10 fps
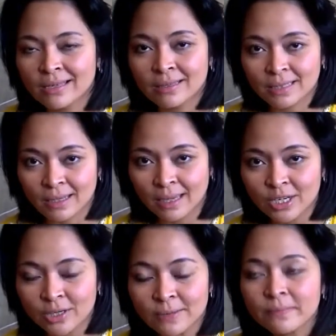
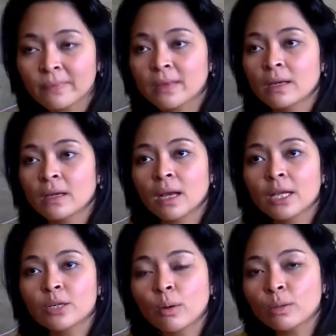dissertation.
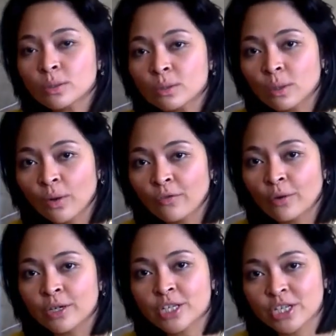And you also go
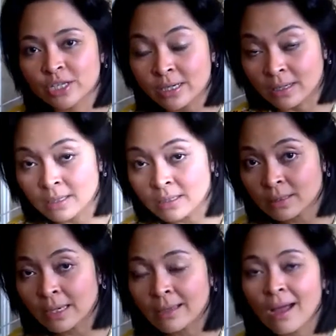for journals
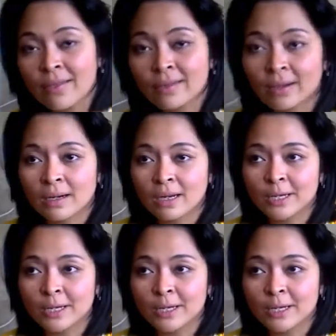and other